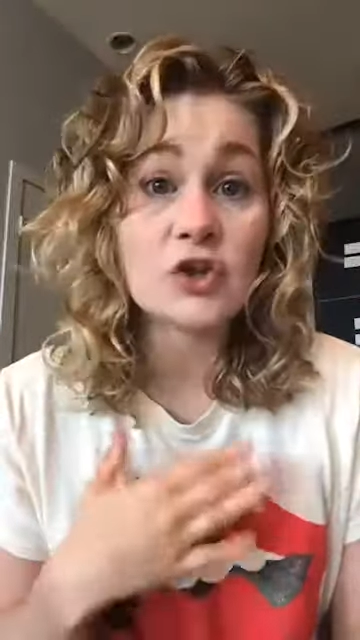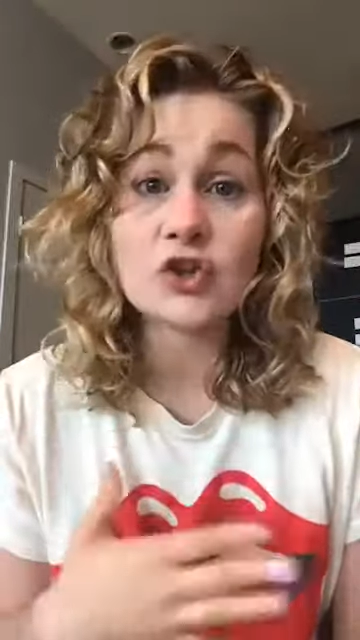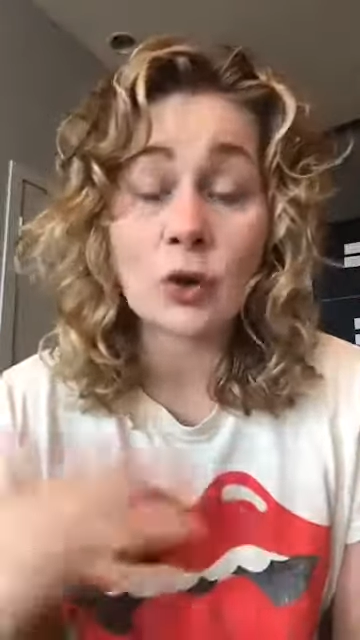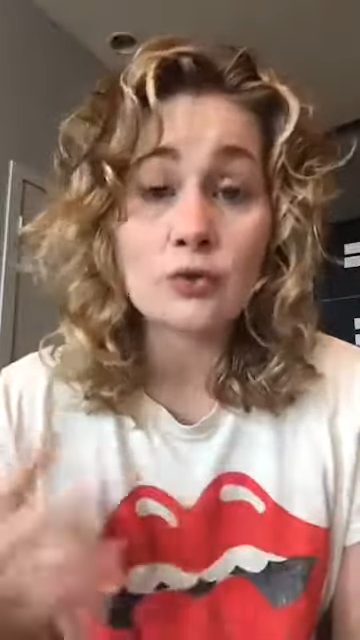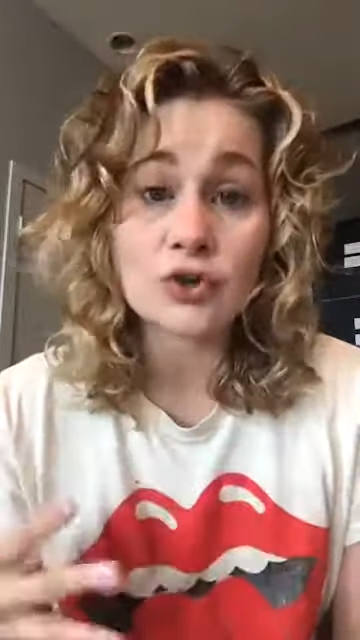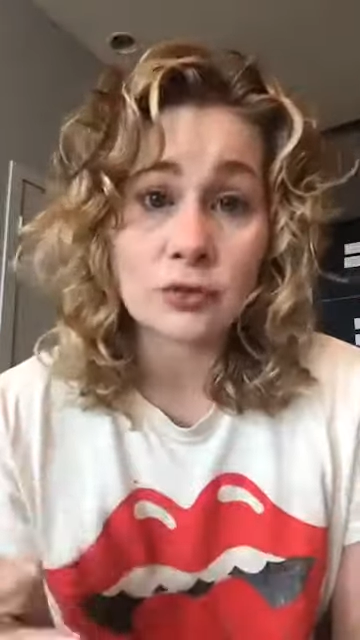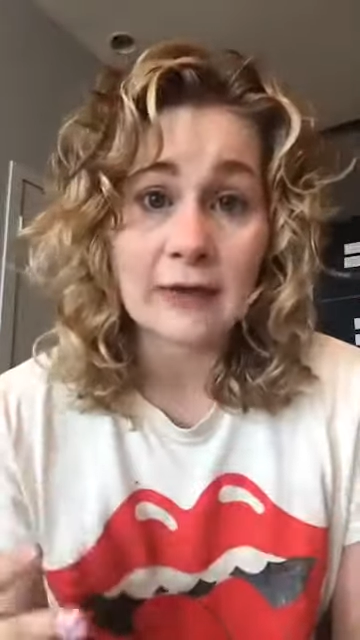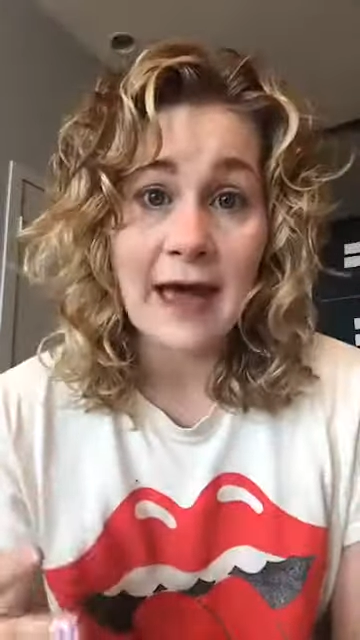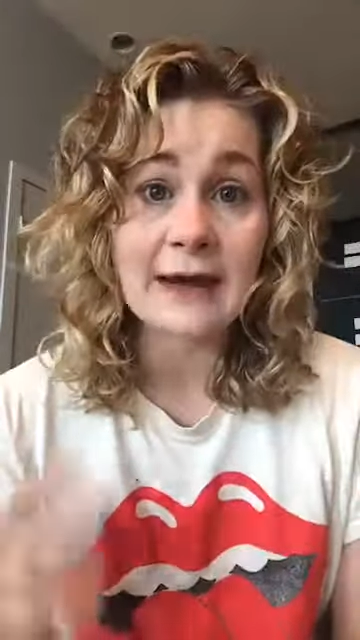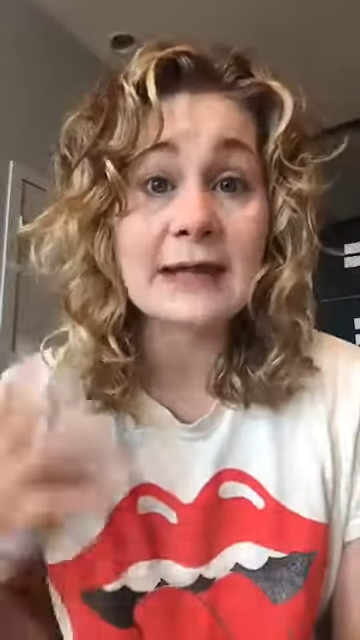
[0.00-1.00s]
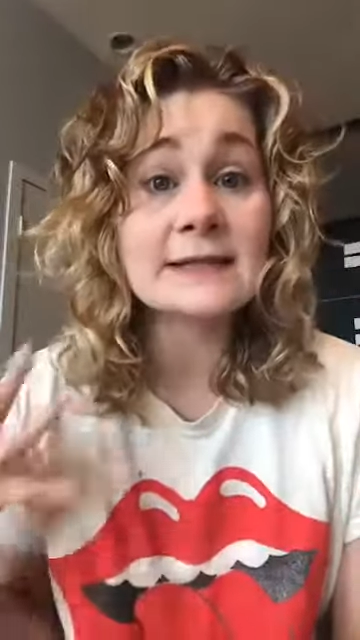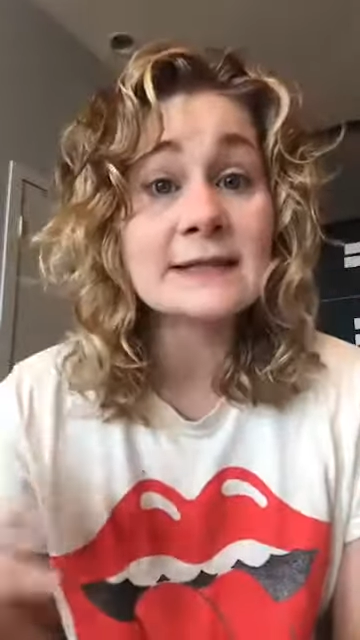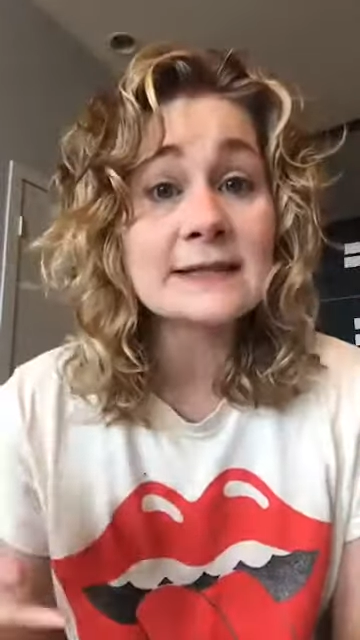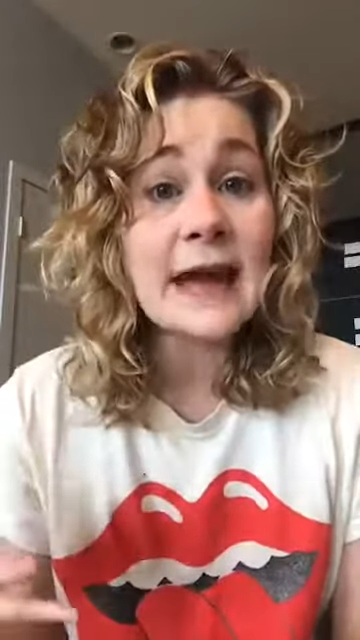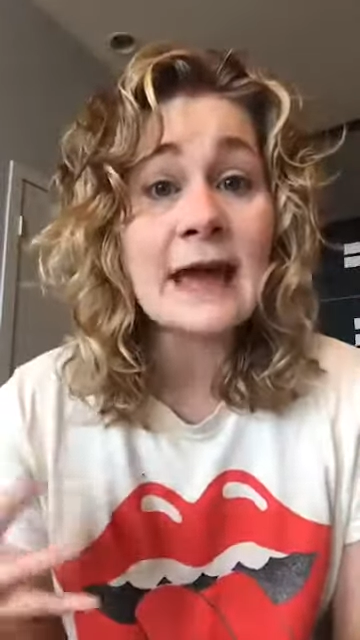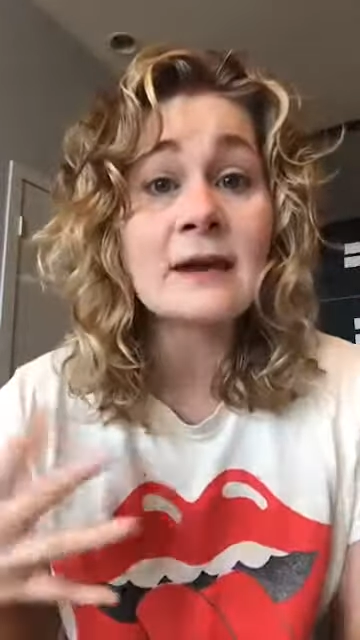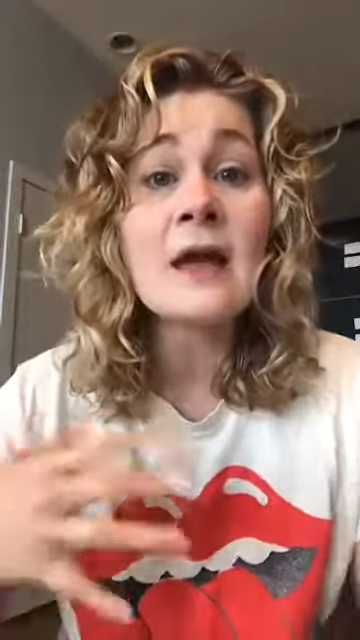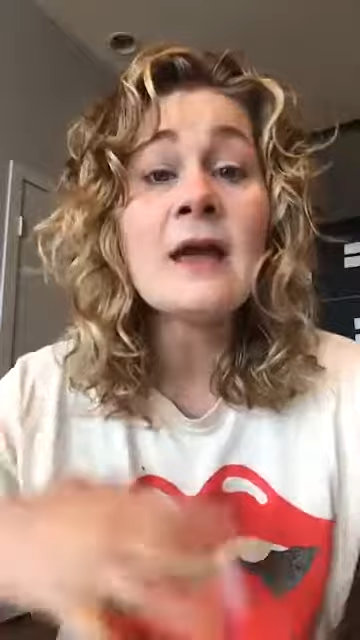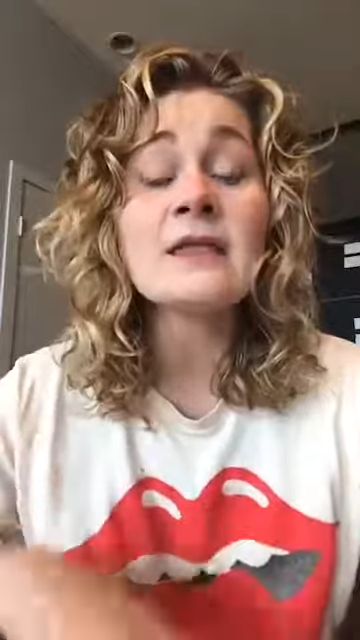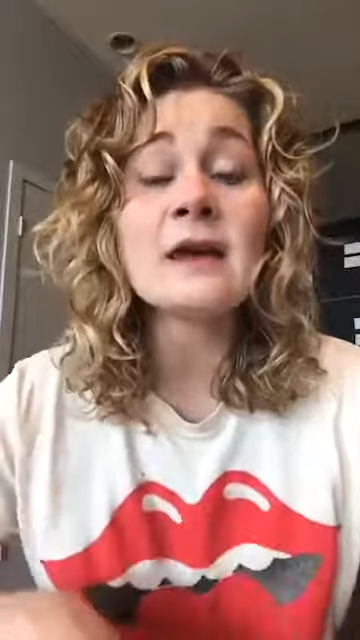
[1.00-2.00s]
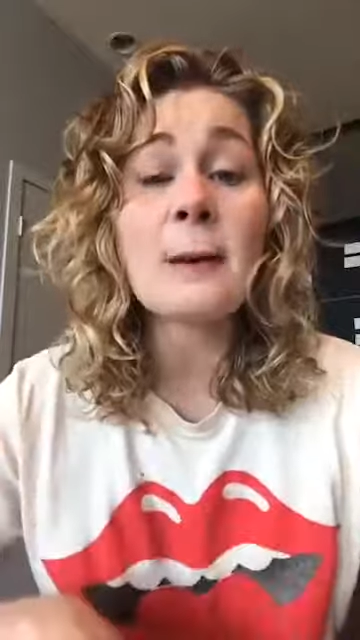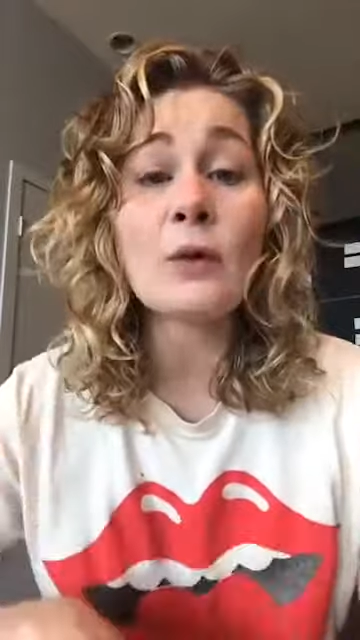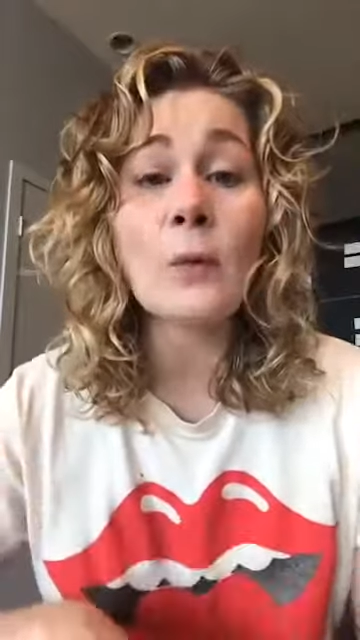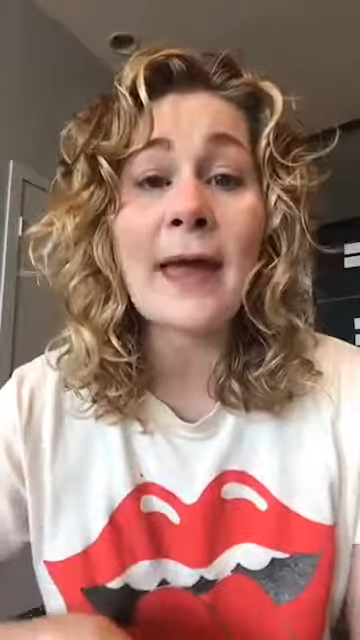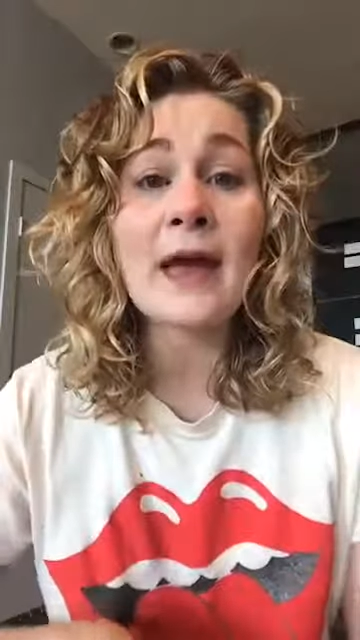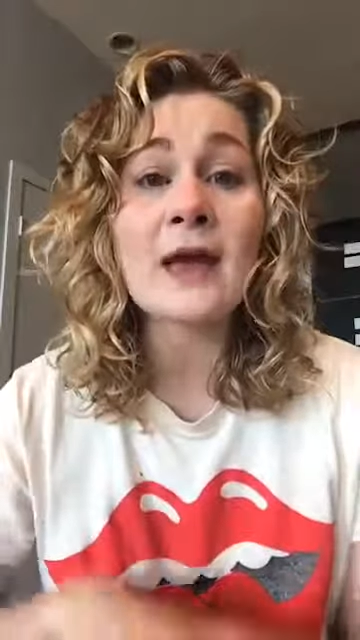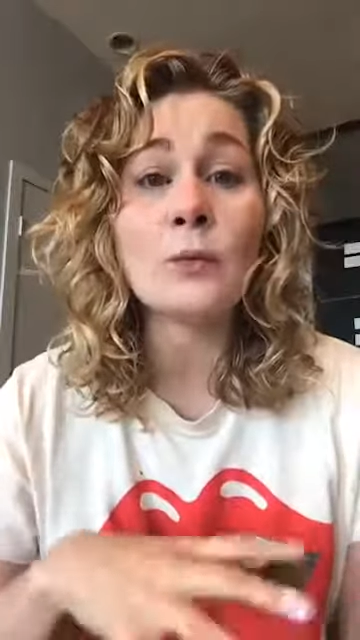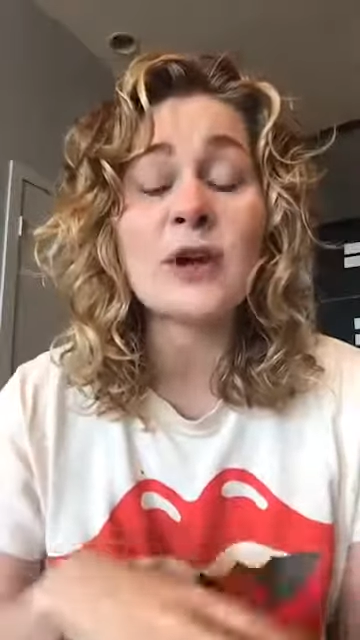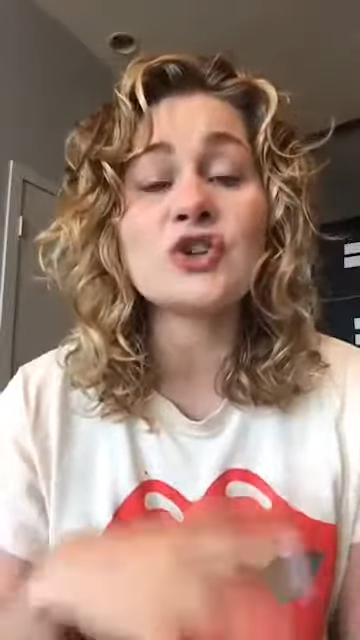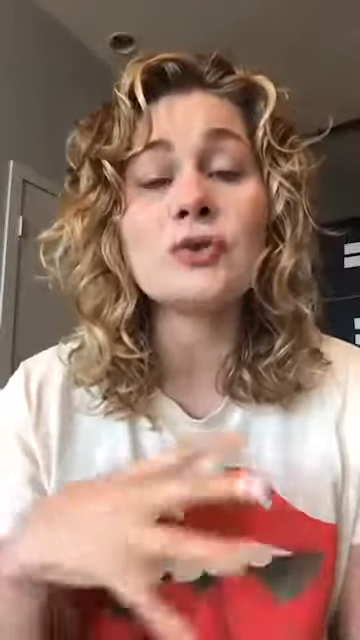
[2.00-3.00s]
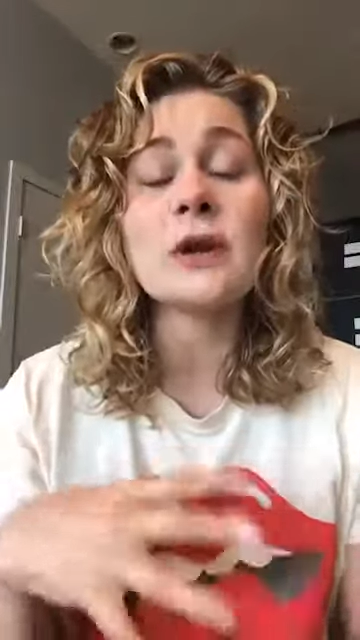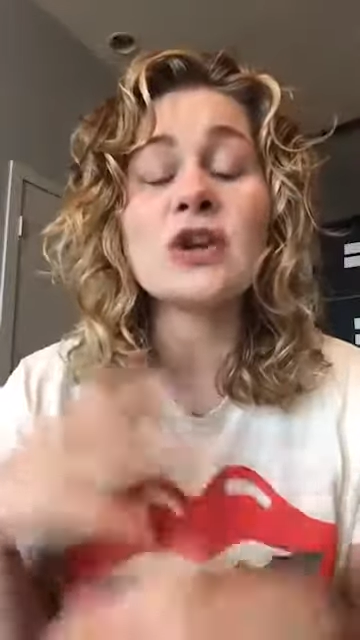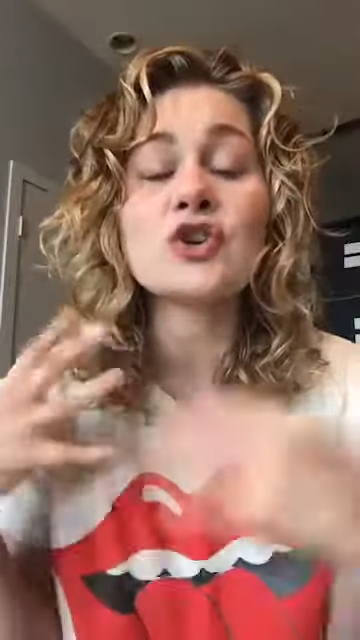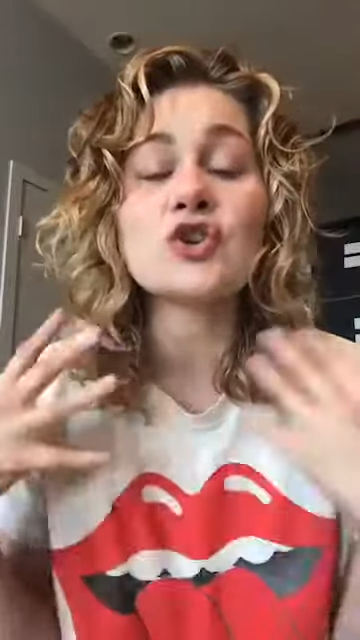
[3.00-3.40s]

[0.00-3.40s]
Don't do that. Instead, think about a way in which you can